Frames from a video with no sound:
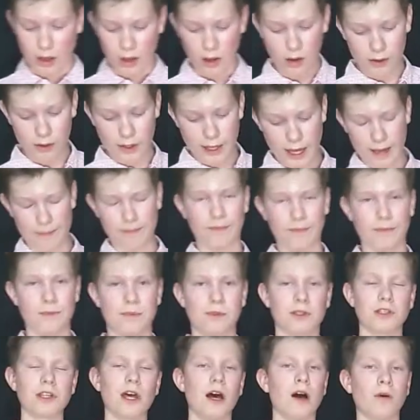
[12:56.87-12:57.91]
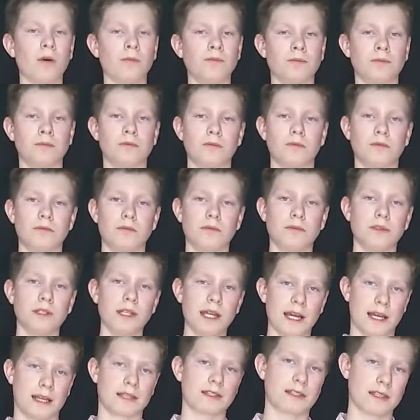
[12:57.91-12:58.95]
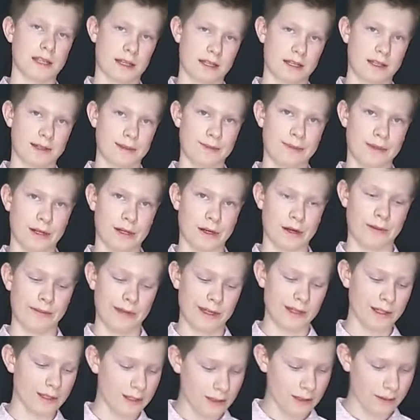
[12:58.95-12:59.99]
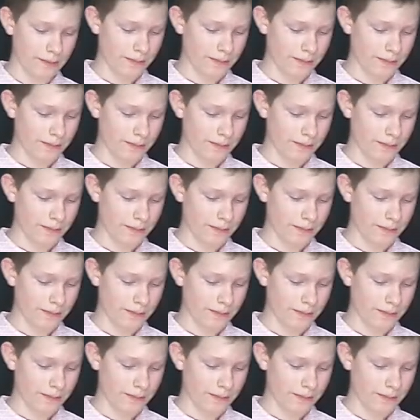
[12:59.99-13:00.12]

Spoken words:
Okay, so next experiment.